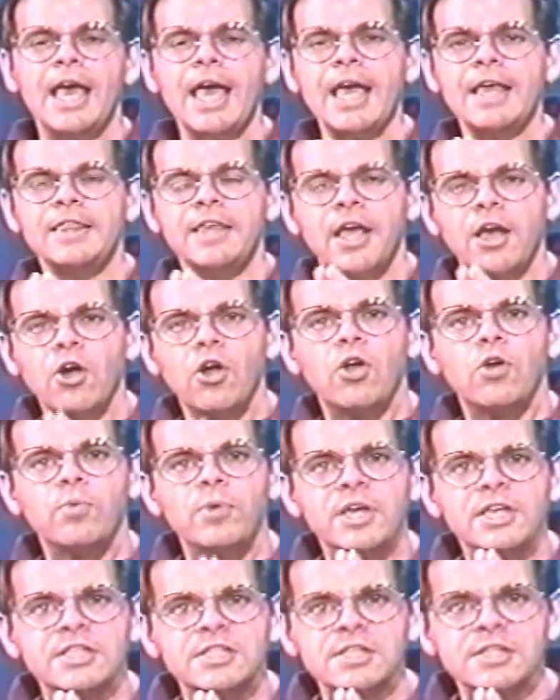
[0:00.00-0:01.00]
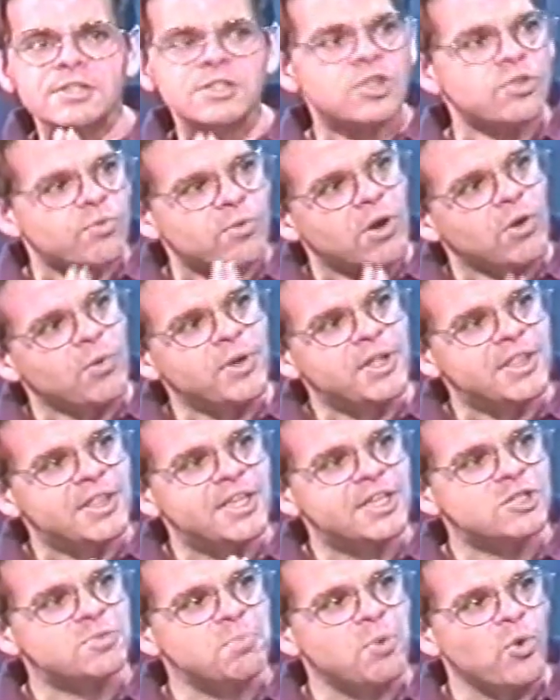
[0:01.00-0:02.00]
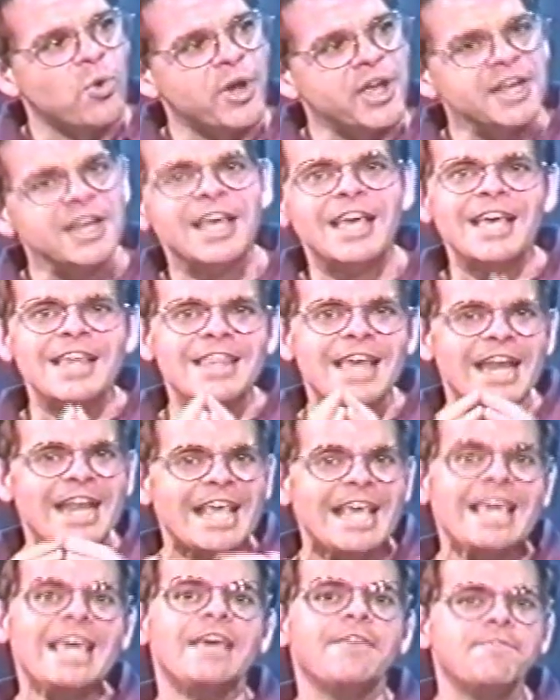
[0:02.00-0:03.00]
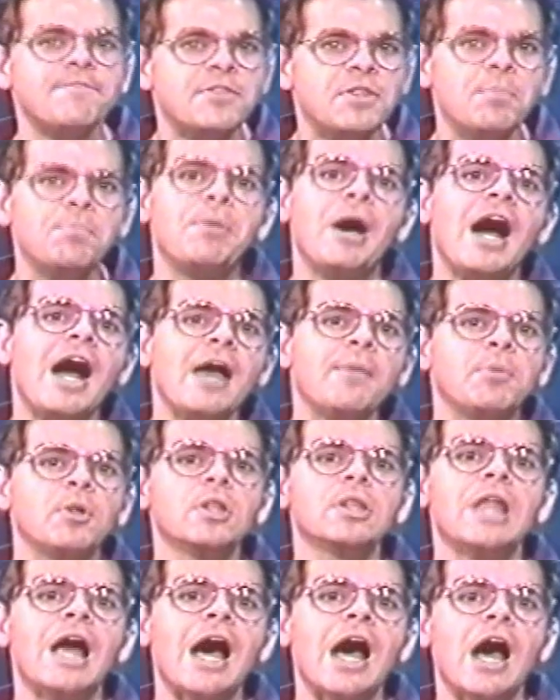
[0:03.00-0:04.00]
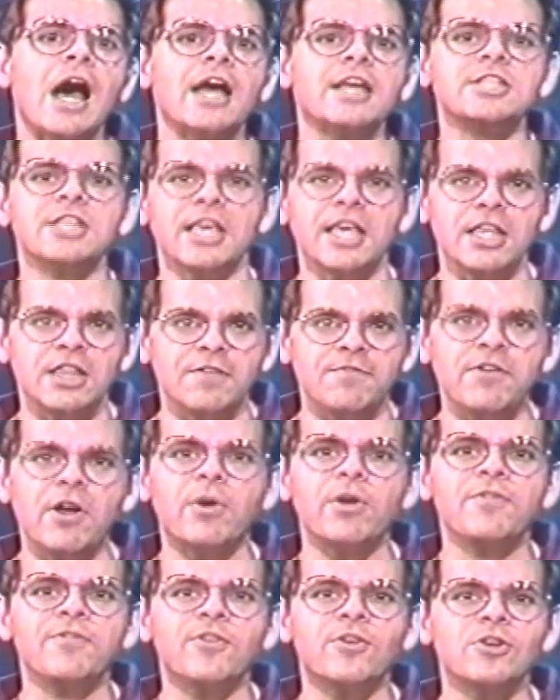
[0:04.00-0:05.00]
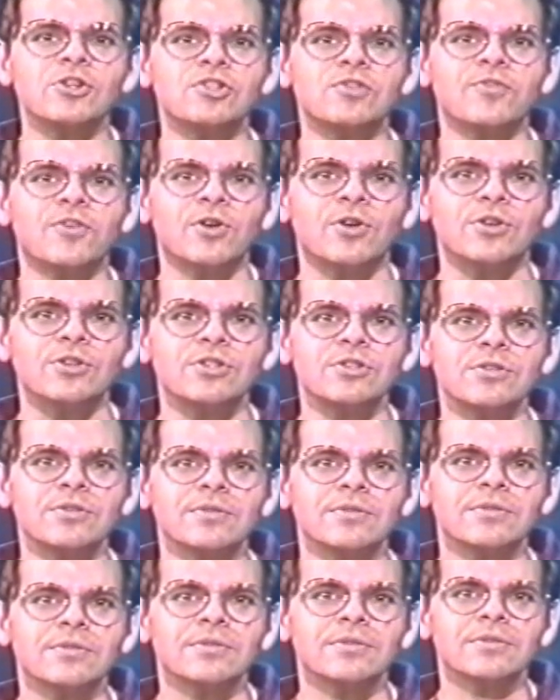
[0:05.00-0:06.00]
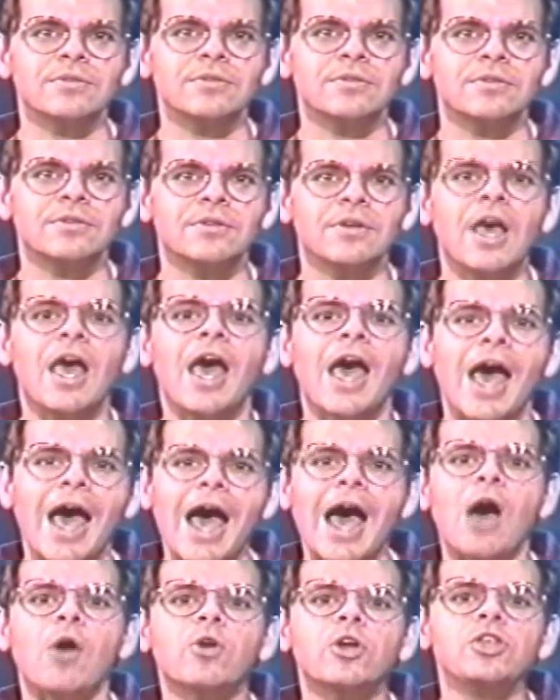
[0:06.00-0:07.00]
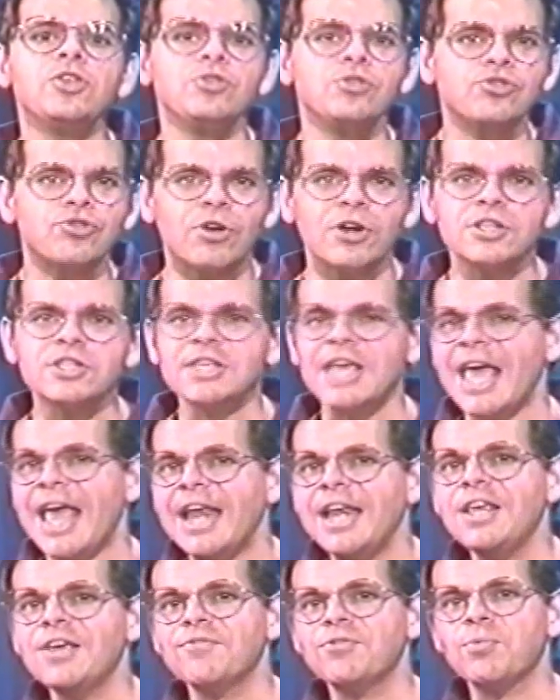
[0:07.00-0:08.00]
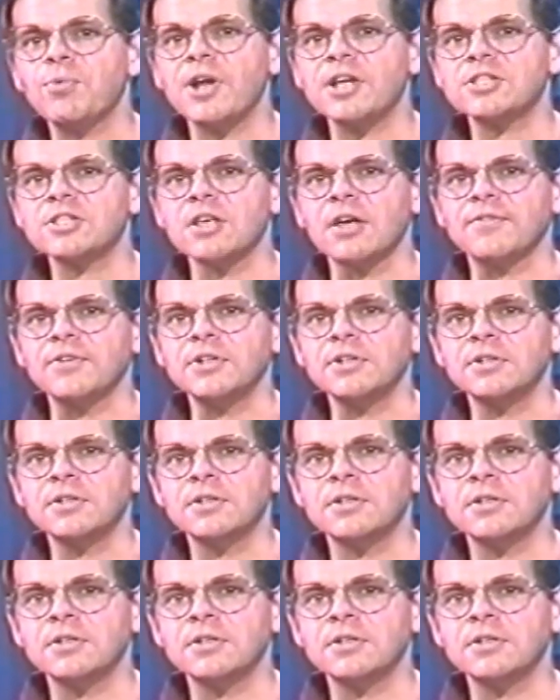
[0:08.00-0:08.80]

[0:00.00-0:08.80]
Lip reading: And they always throw in this point that if the Bible lies in the very first verse, how can you trust any of the rest of it?